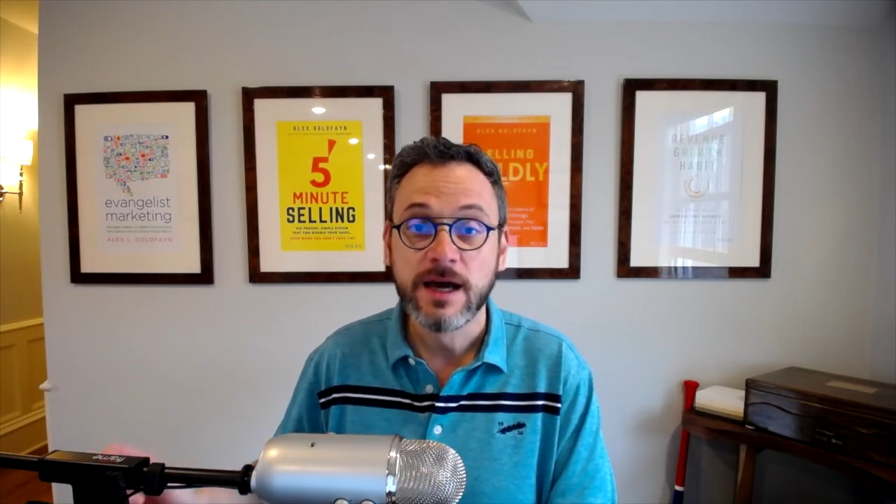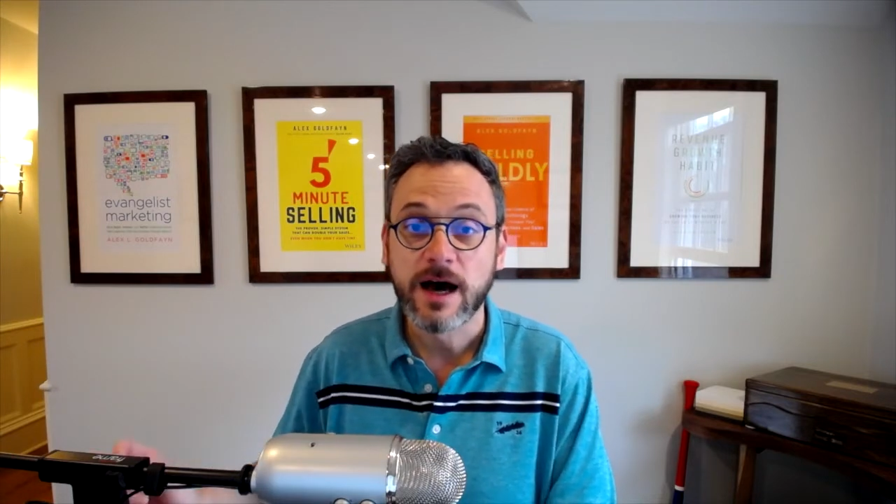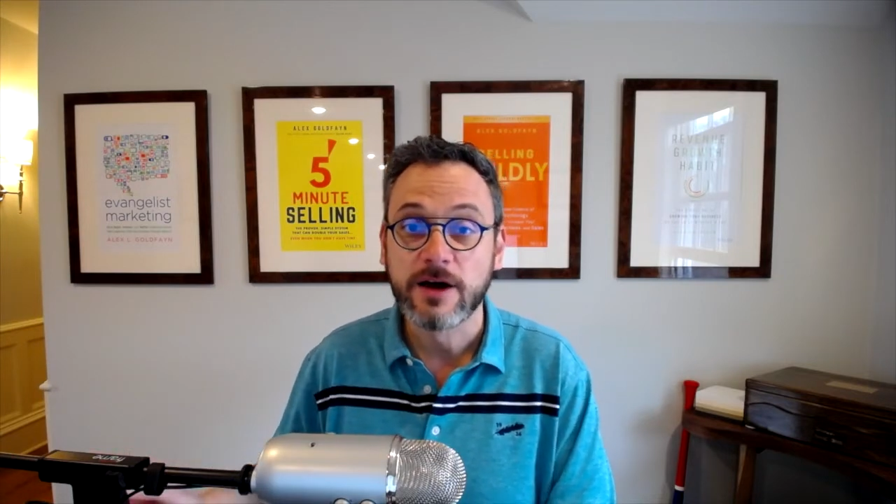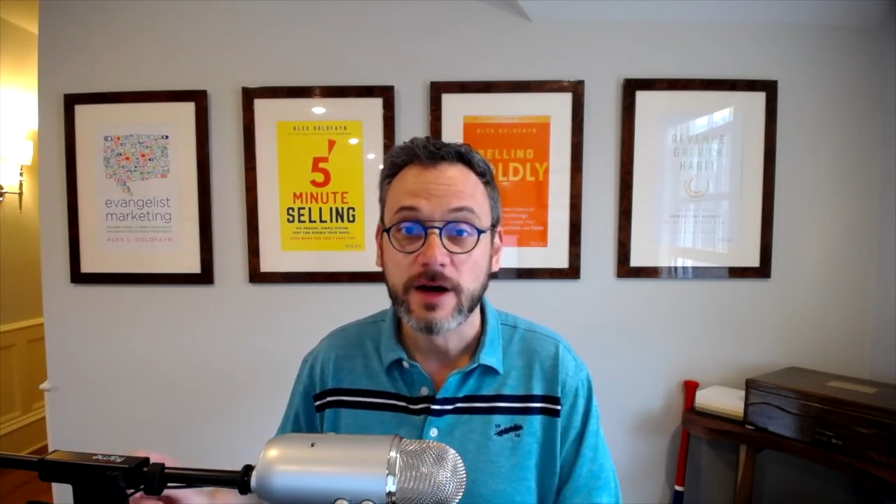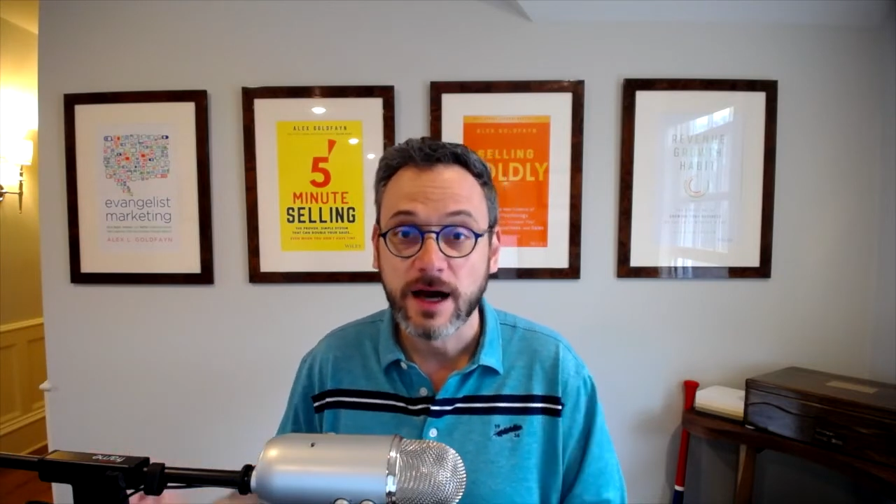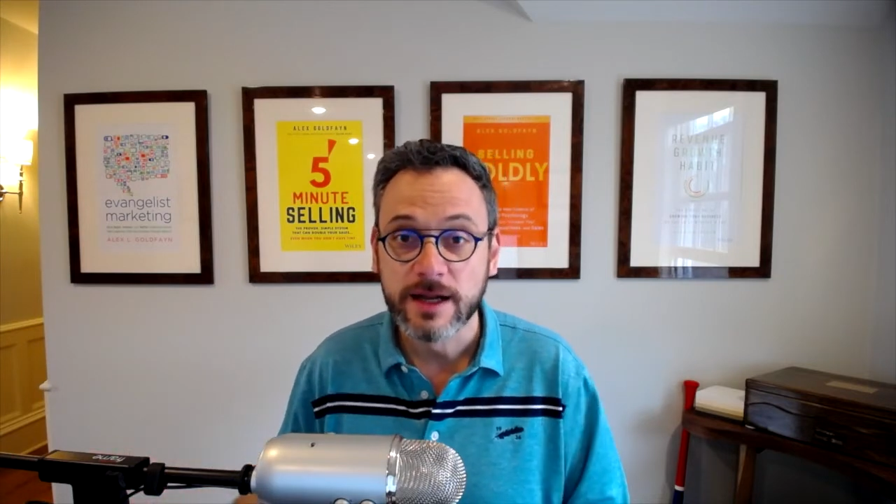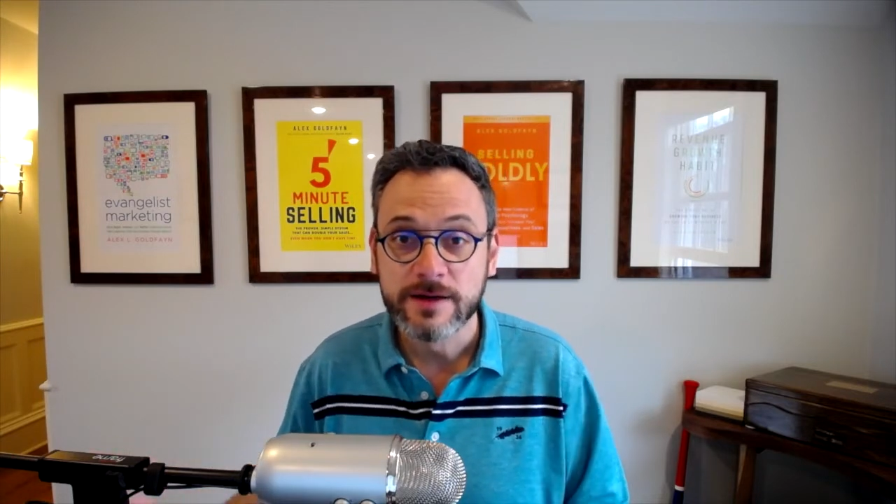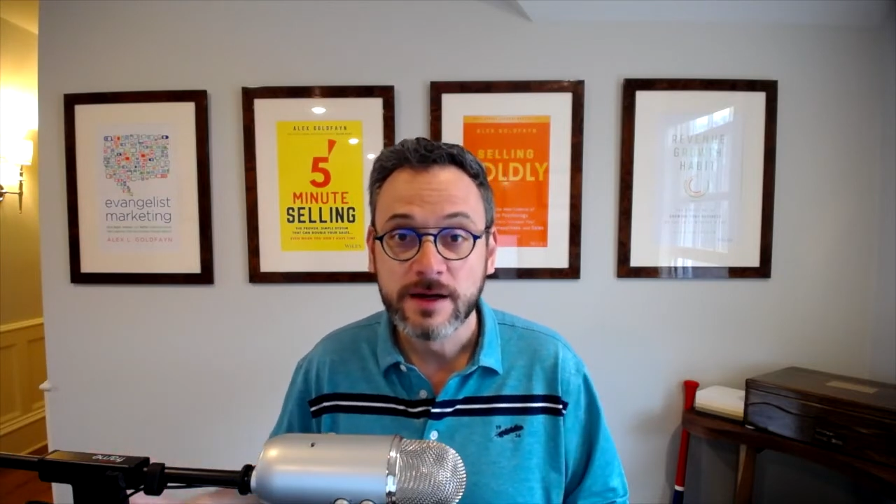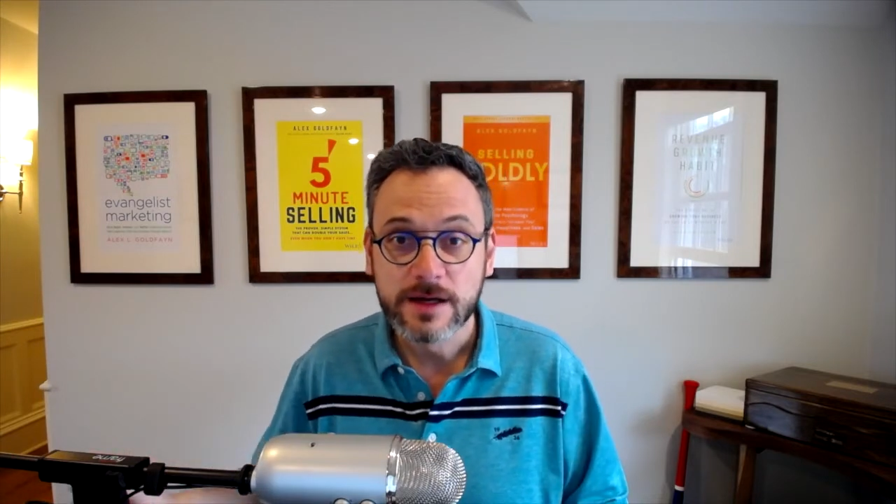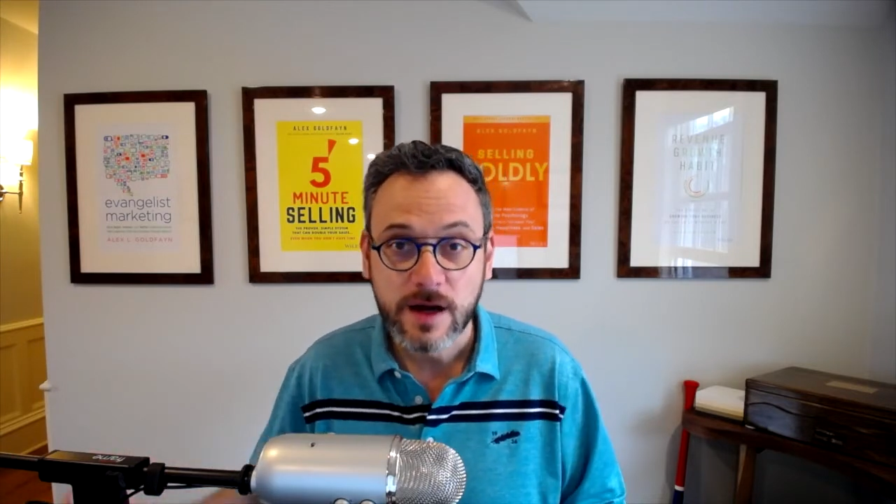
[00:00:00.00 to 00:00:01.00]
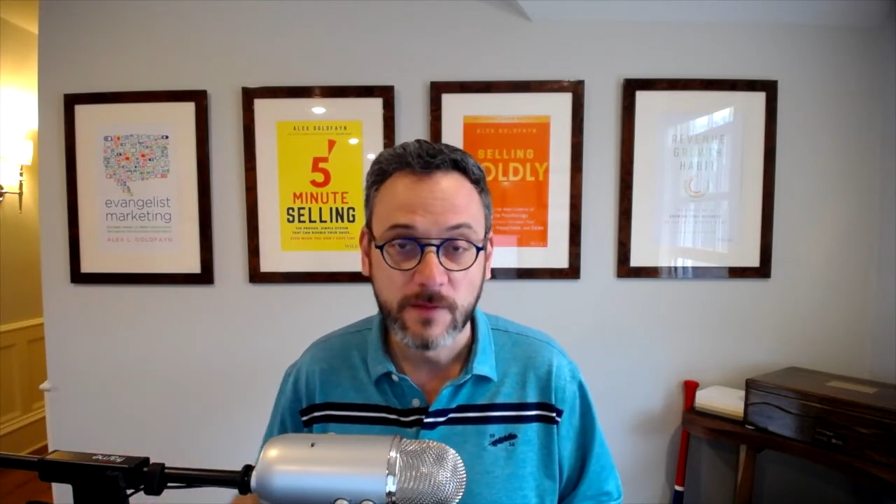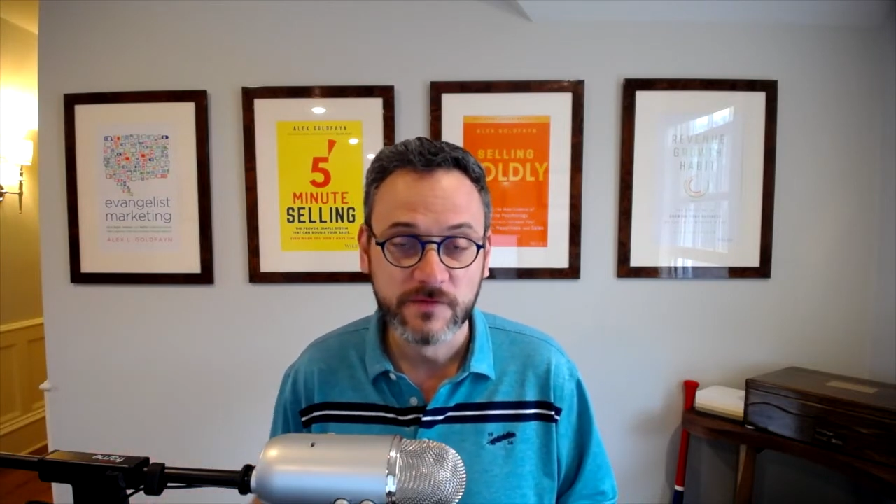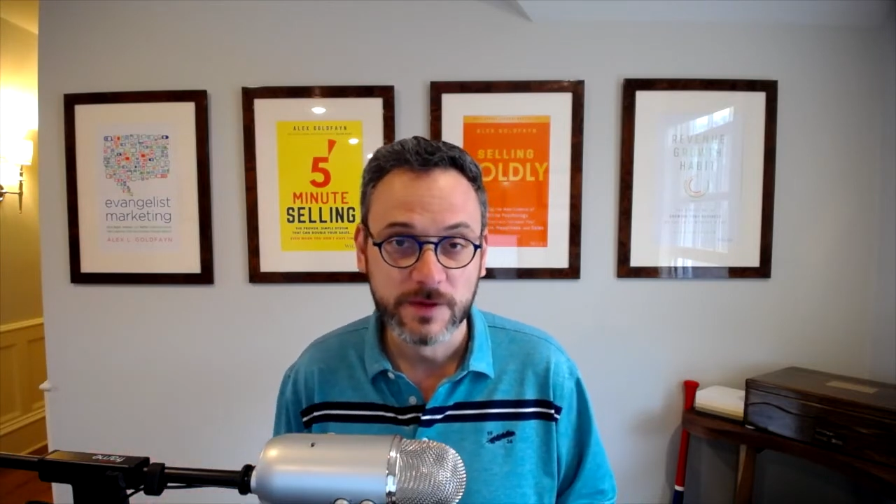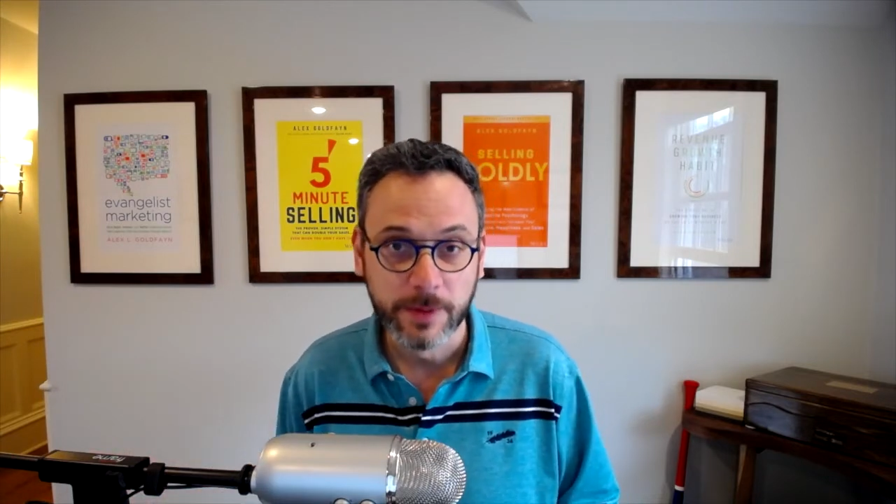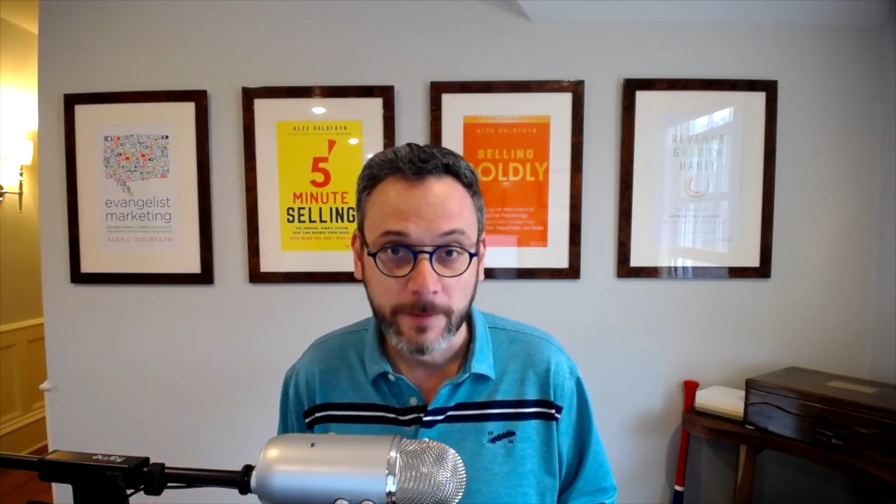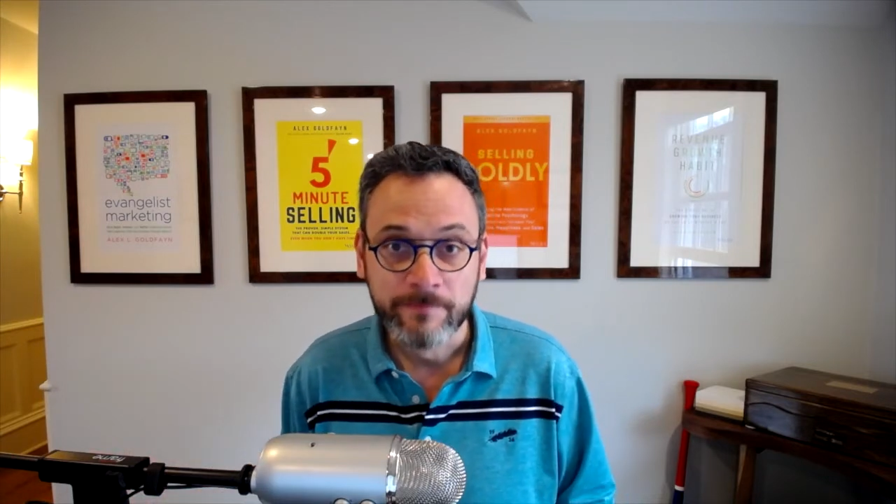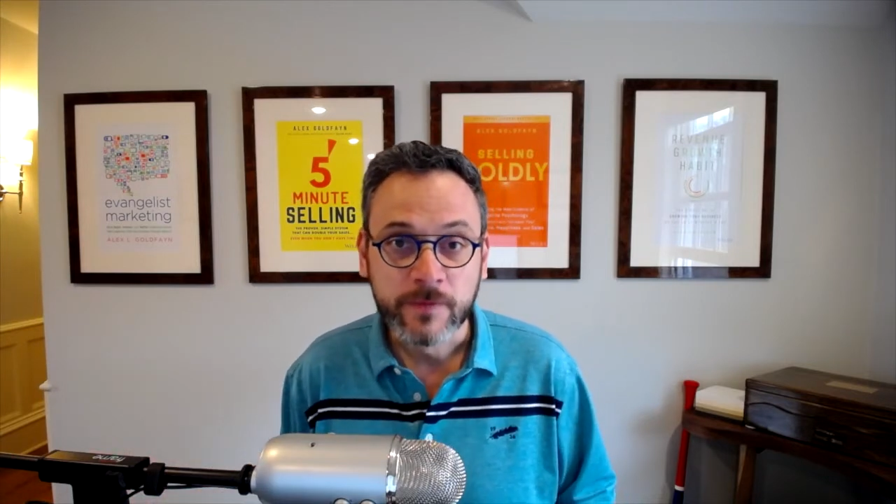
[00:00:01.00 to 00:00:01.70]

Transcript: are uncomfortable,